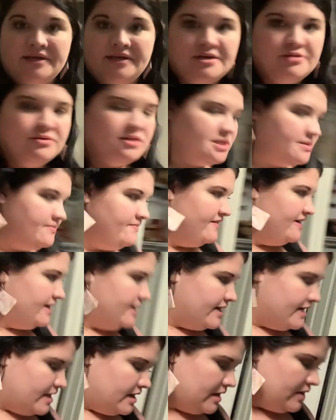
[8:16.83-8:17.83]
YouTube
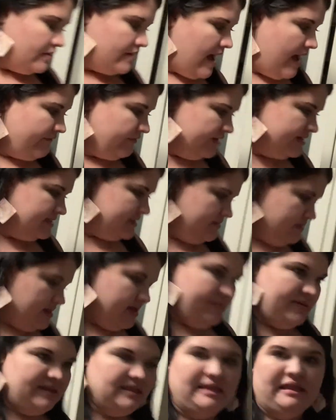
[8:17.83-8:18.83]
video. I've recently
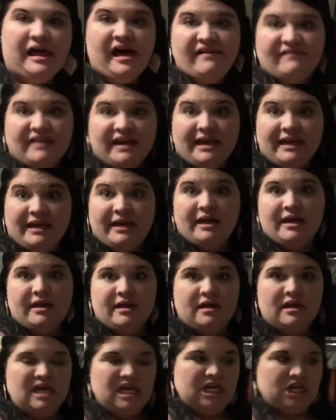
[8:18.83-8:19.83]
been loving
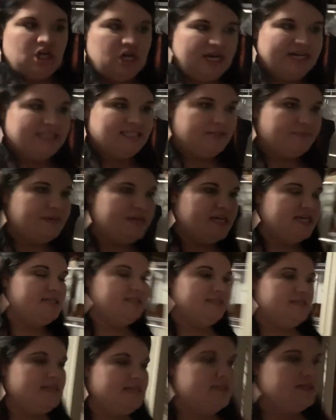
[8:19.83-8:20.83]
Crazy
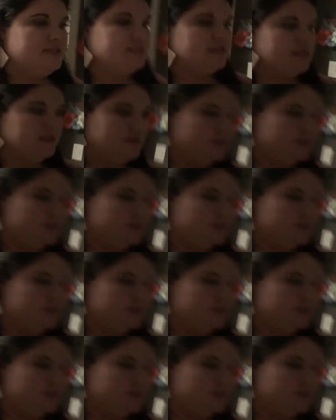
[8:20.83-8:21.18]
Pieces